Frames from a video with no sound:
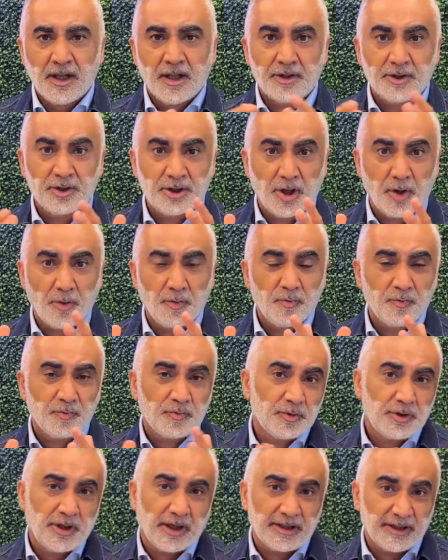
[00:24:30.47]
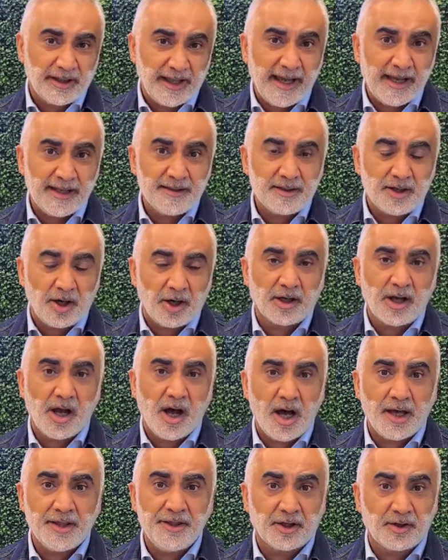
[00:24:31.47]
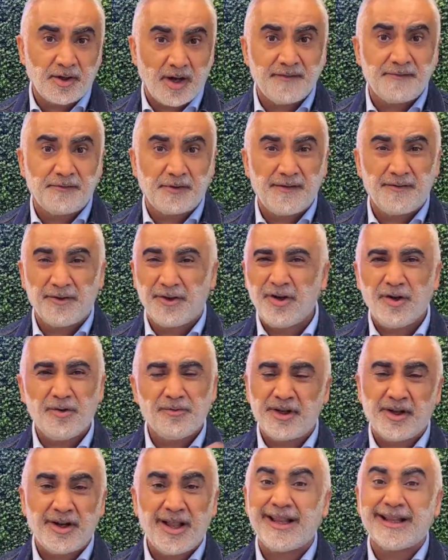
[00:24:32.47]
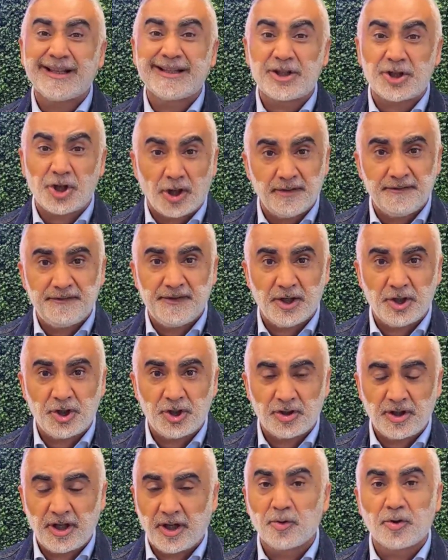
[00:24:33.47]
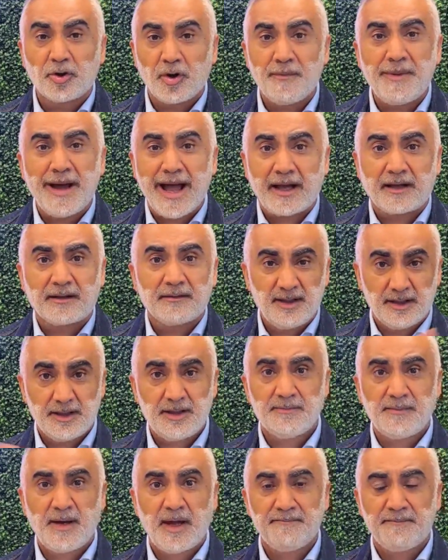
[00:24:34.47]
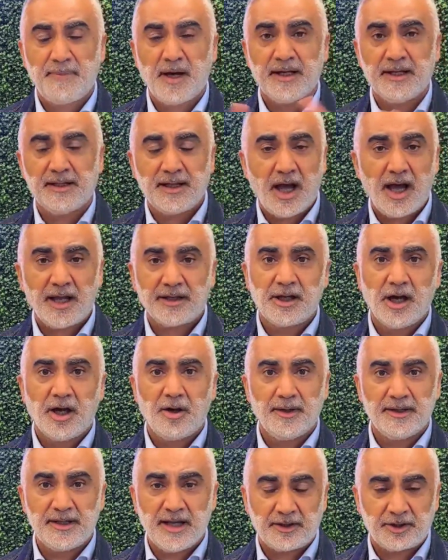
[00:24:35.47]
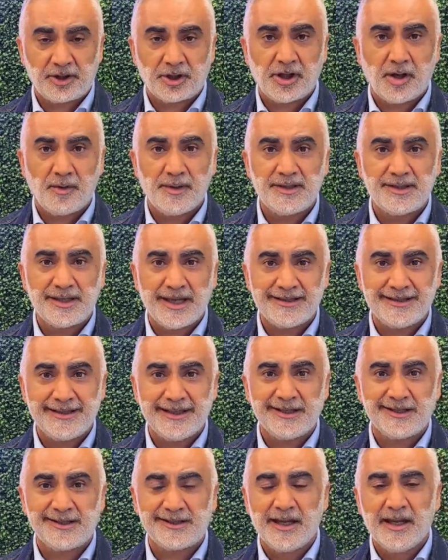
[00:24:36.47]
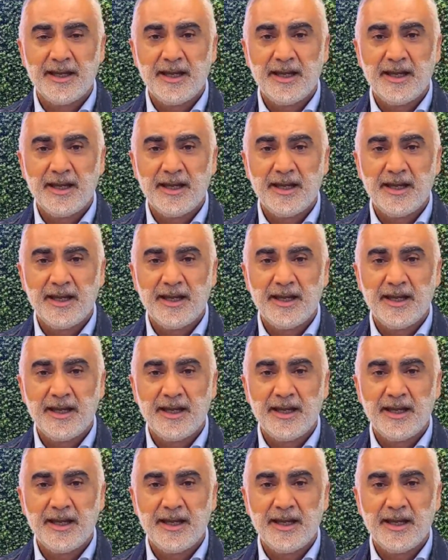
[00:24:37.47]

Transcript: So the glands are gone. They're gone forever. They're not like starfish. They don't grow back. This is my buddy, Todd Cohen. Dr. Cohen says this.